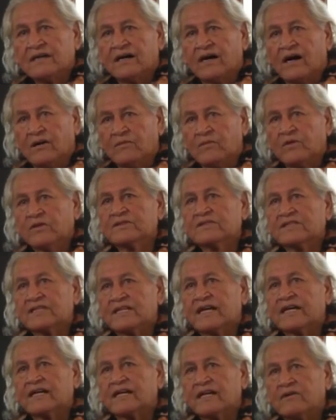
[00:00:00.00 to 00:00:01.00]

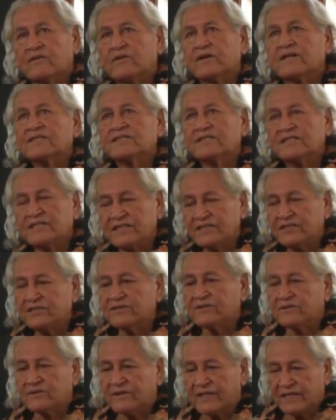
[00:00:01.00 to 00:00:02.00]
almost like a
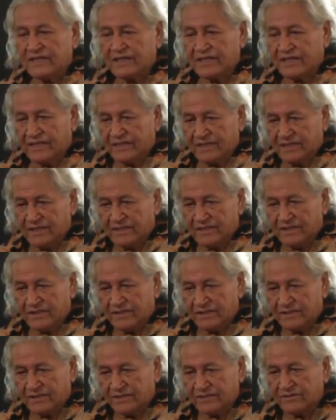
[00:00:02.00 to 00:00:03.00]
washichu way
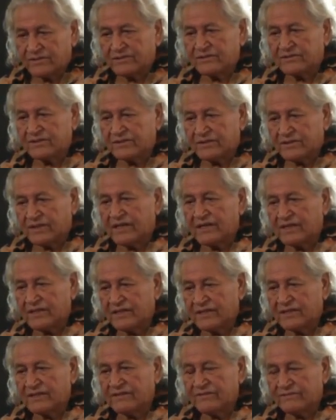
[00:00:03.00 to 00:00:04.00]
to try
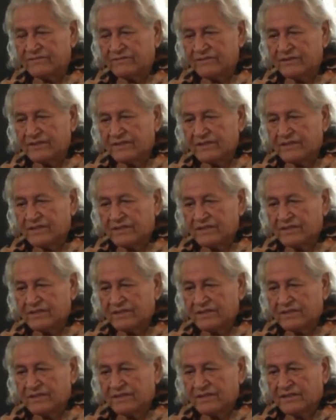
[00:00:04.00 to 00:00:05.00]
and live.
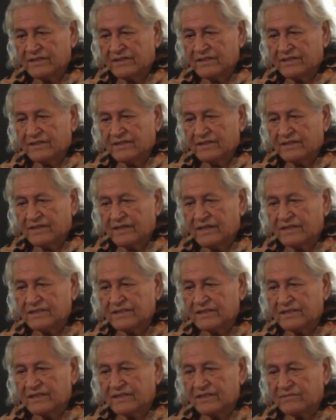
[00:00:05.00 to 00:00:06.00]

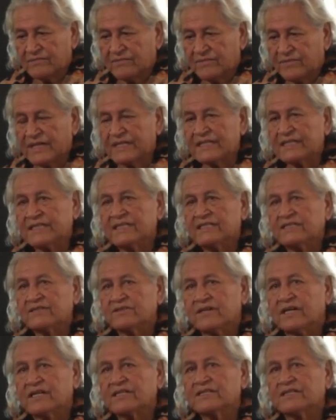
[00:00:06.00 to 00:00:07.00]
That's a big
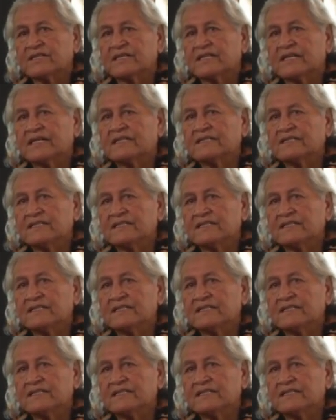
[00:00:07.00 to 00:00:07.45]
distraction.